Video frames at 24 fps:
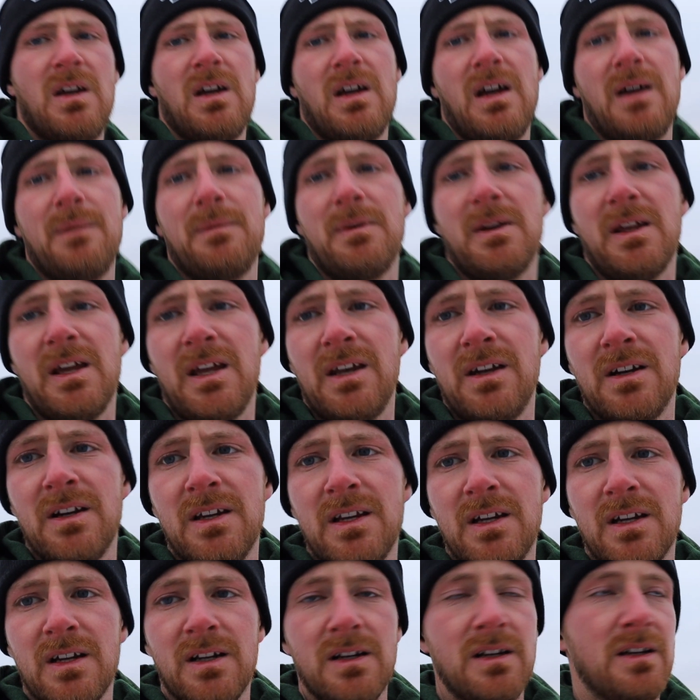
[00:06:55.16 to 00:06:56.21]
I'm going to end her
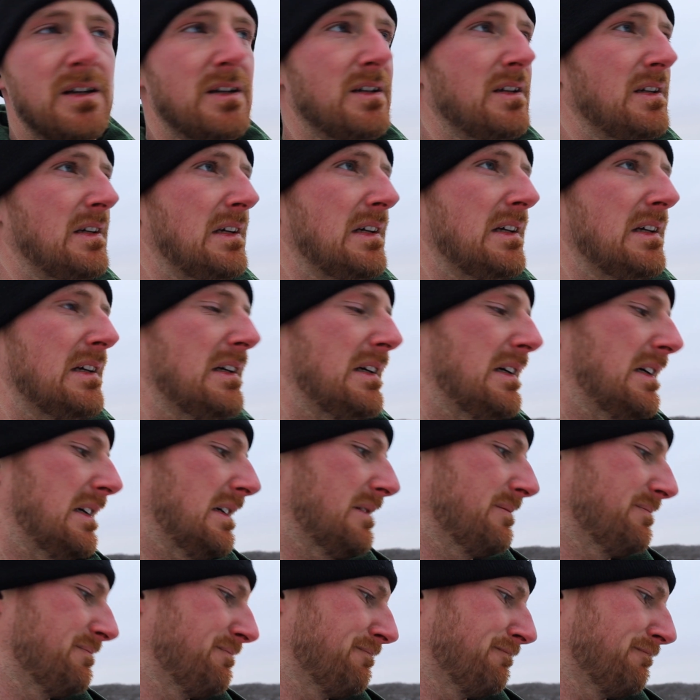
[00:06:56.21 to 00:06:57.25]
here.
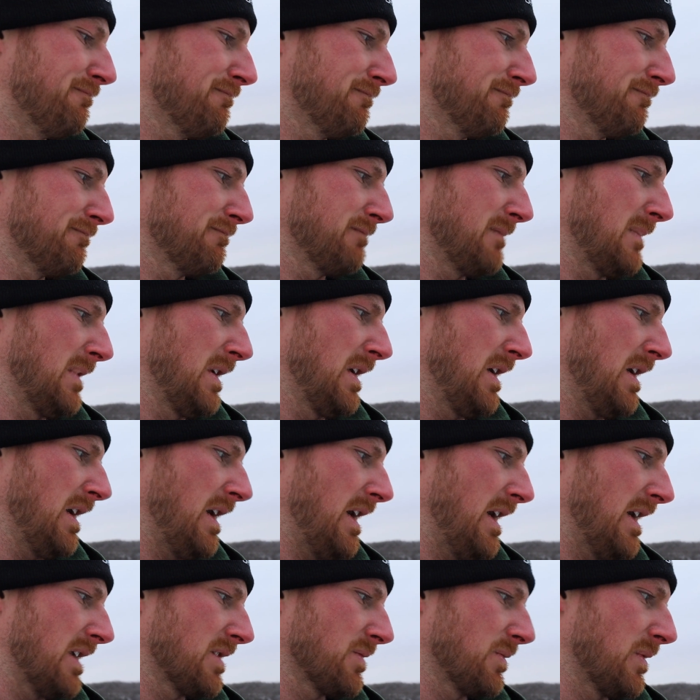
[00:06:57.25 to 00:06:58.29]
I
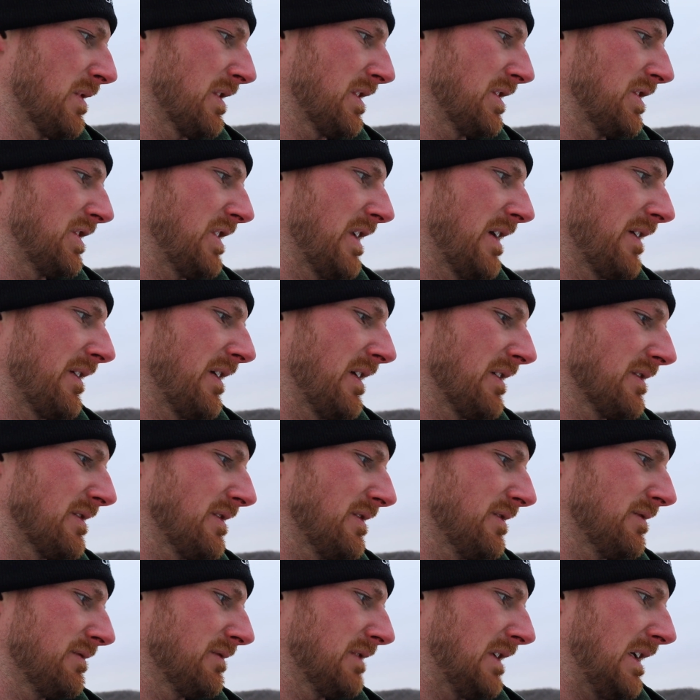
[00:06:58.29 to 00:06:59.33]
just wanted to shout out
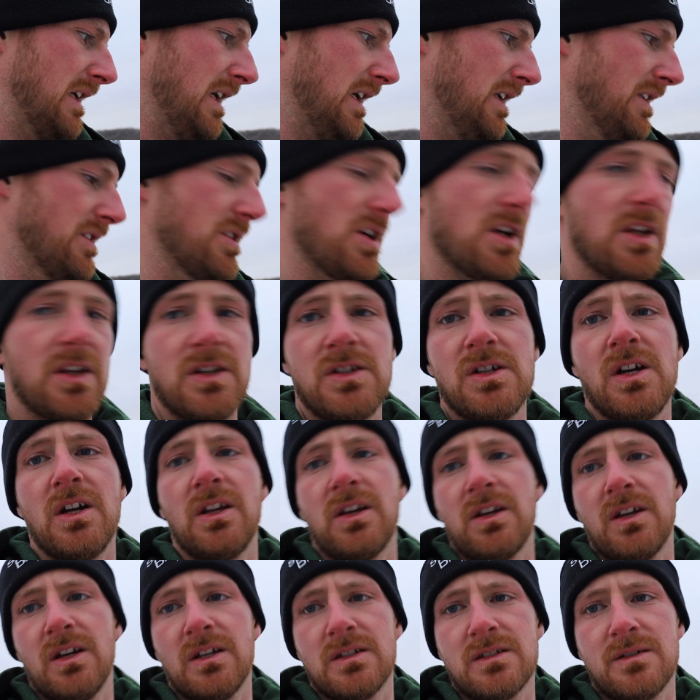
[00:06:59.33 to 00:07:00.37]
to Charlie
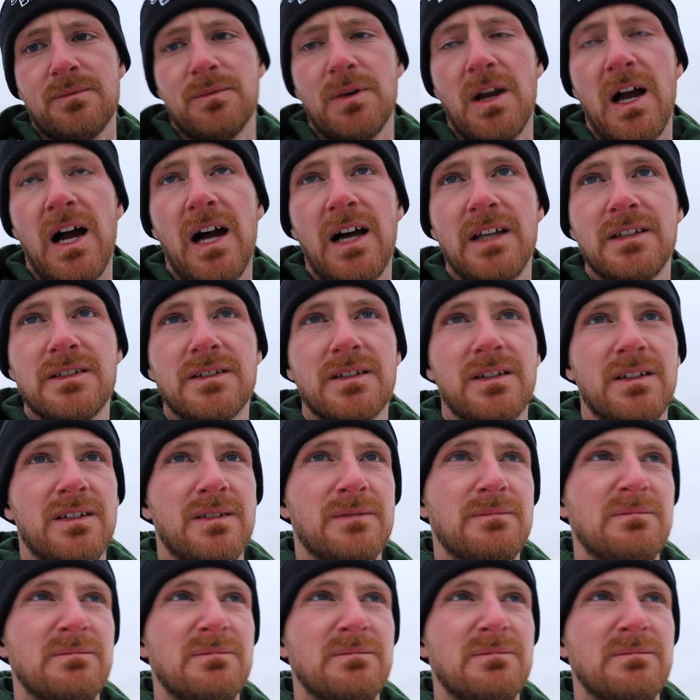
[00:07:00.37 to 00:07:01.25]
Custom Rods